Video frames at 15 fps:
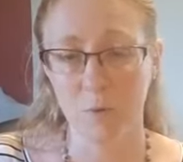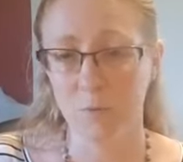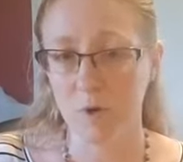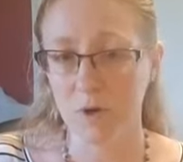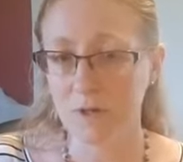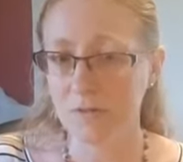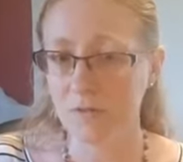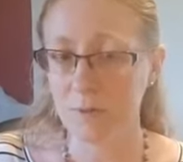
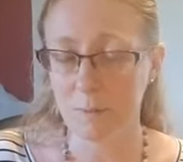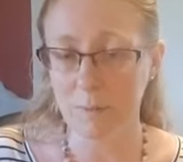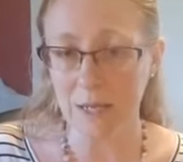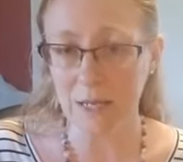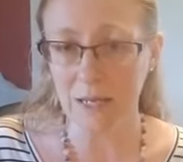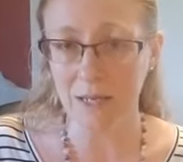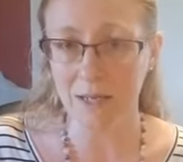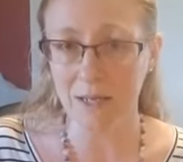works for
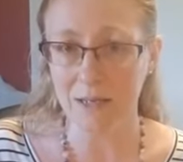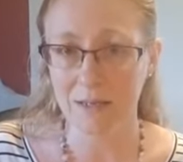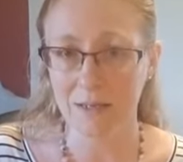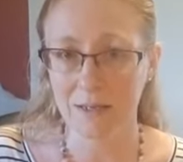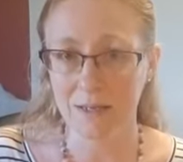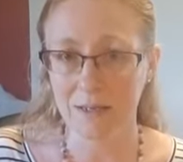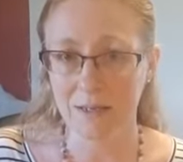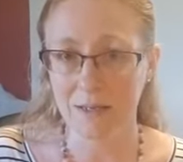me
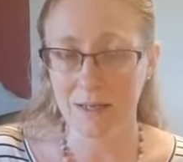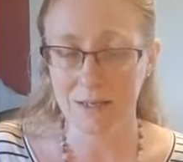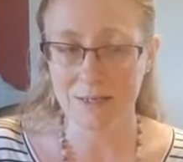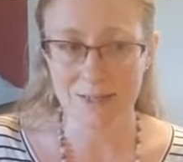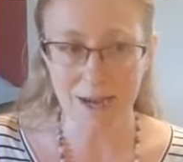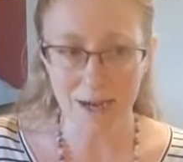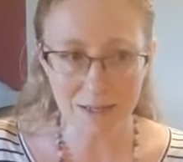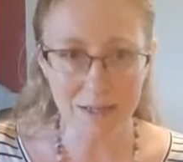
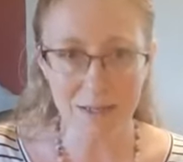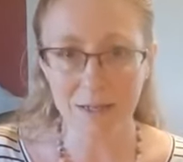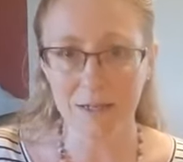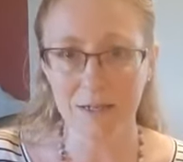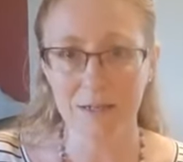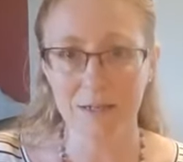exactly